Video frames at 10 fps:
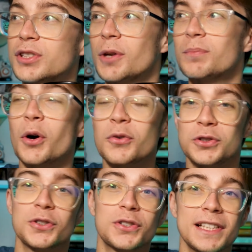
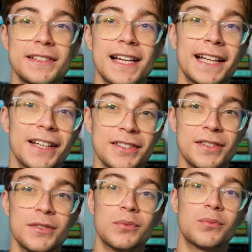subconsciously telling
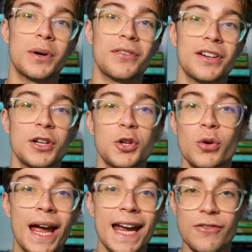us that we're in a
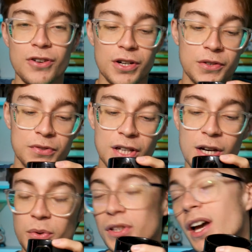new era of
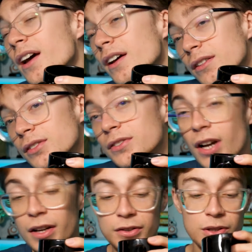Star Wars. It's
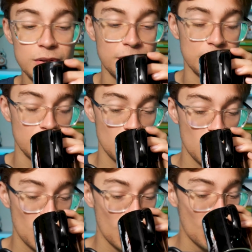just kind of cool, I thought.